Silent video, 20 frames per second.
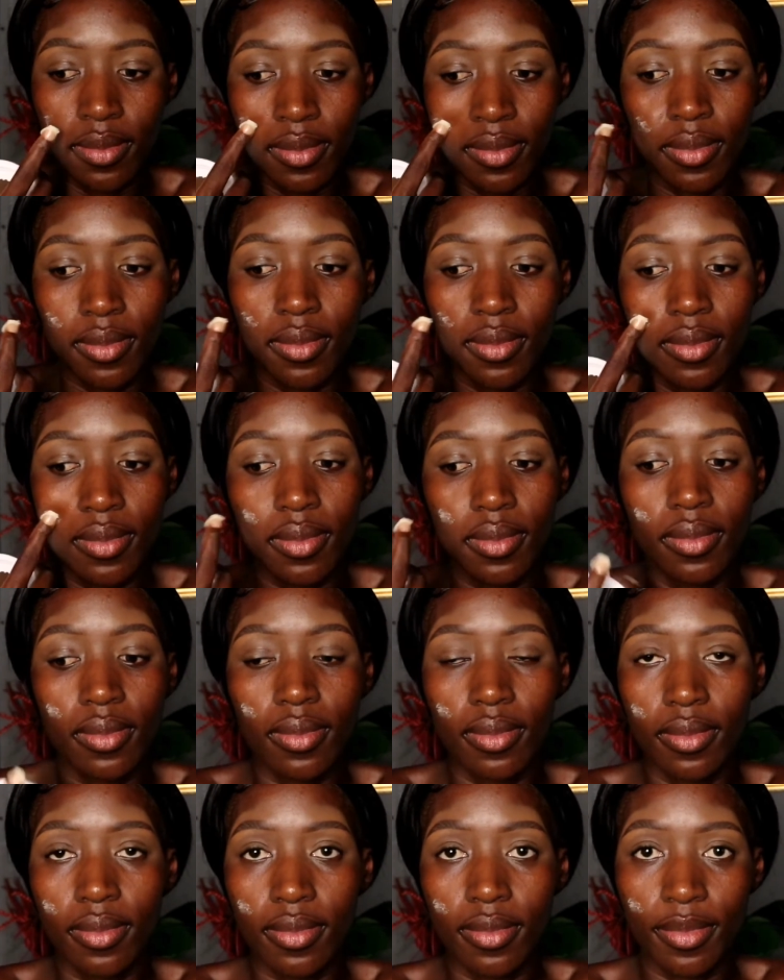It is
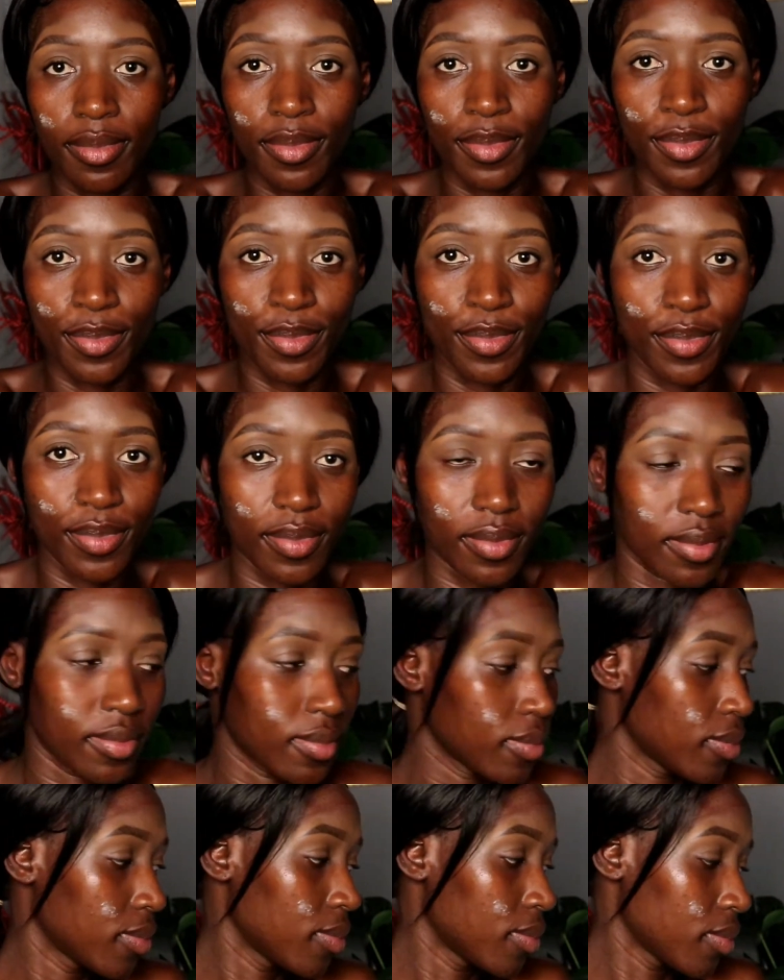from
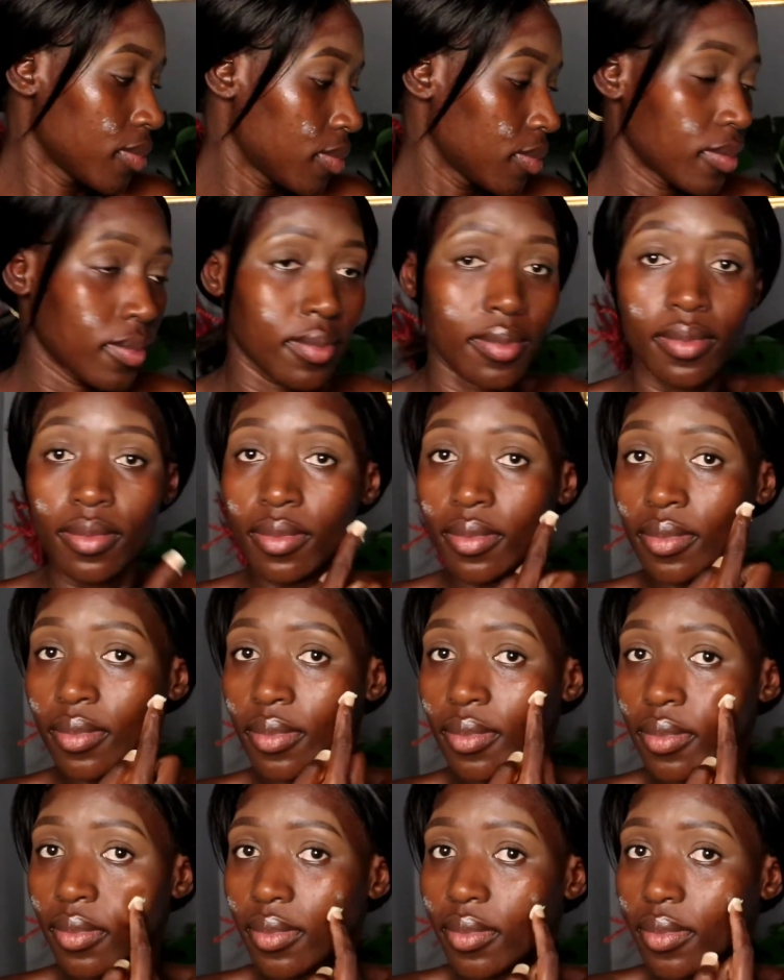Aesthetics. I
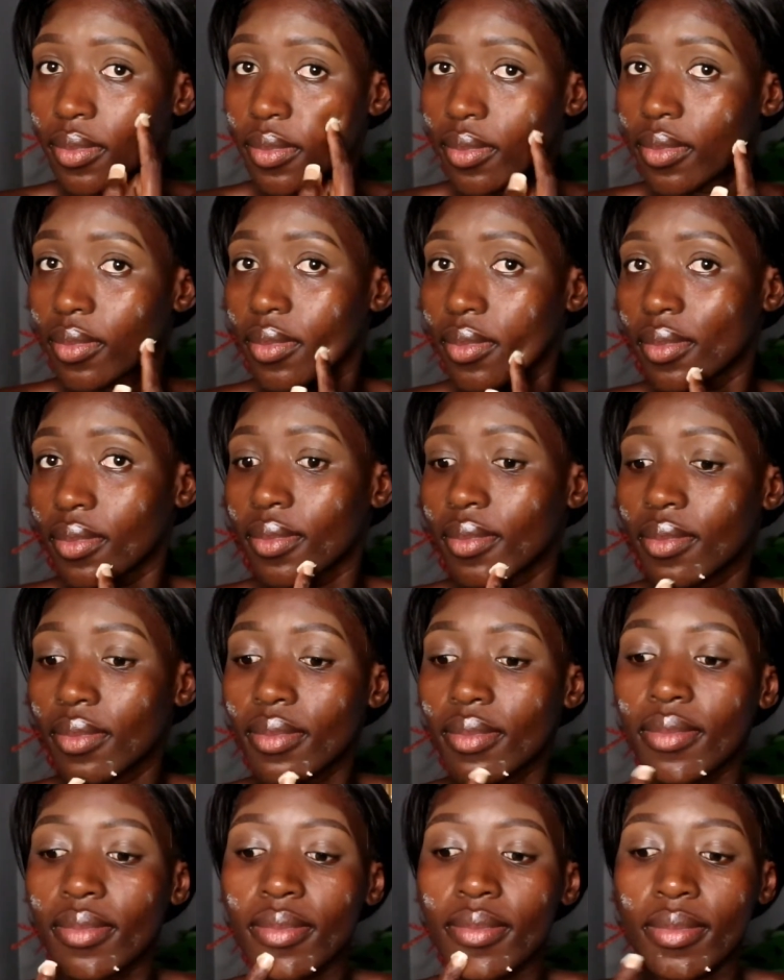love
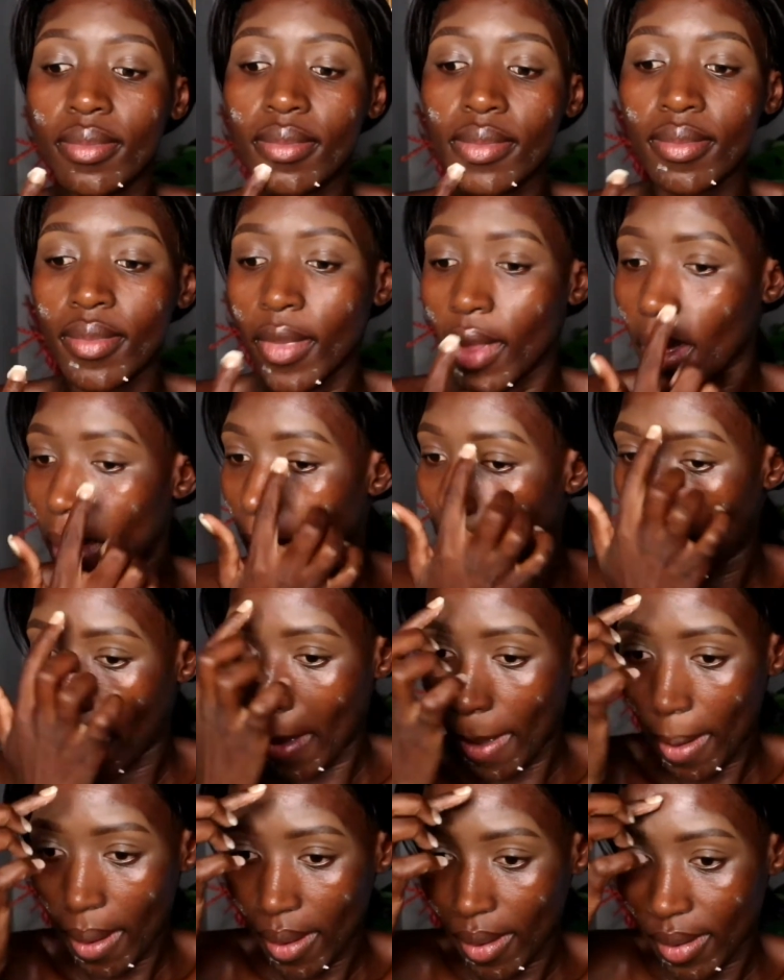this
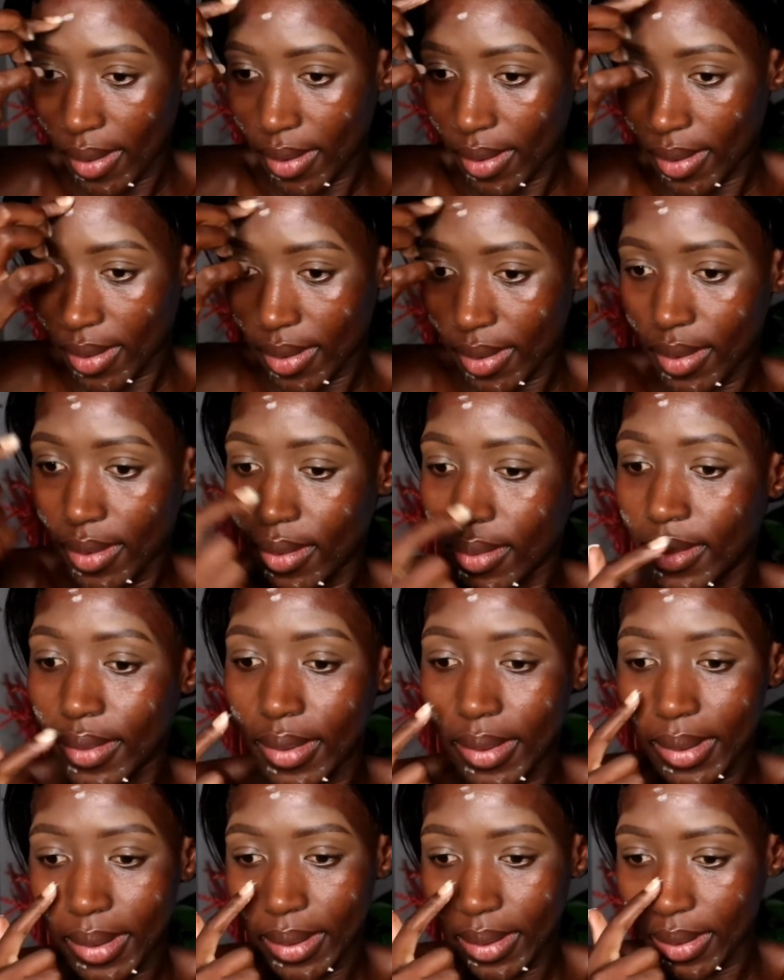Shea Butter. I love
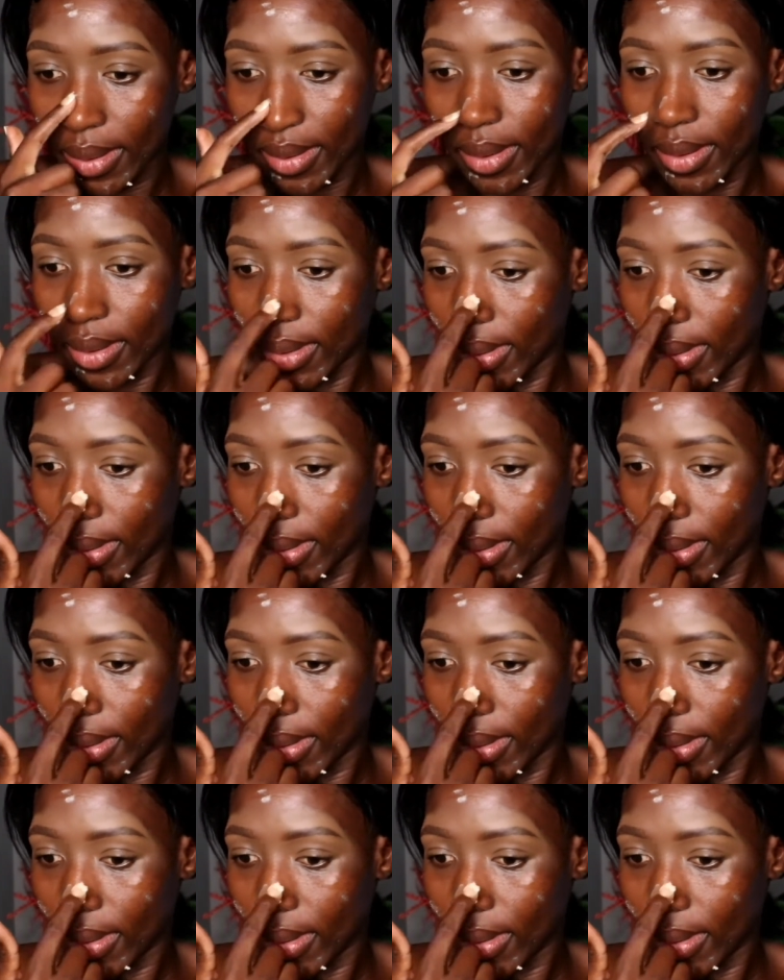this smell.